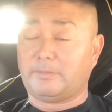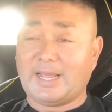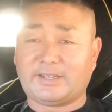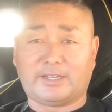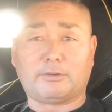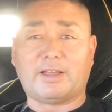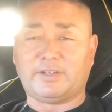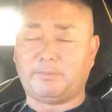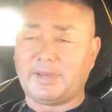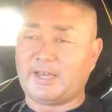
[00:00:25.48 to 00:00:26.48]

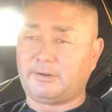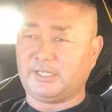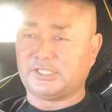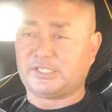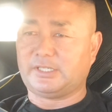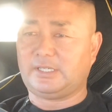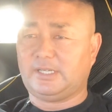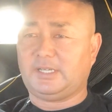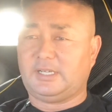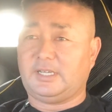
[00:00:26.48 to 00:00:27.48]
Antigravity batteries.
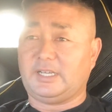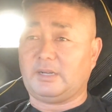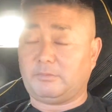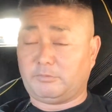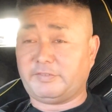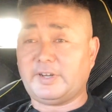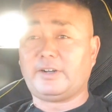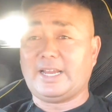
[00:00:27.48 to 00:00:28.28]
And I'm very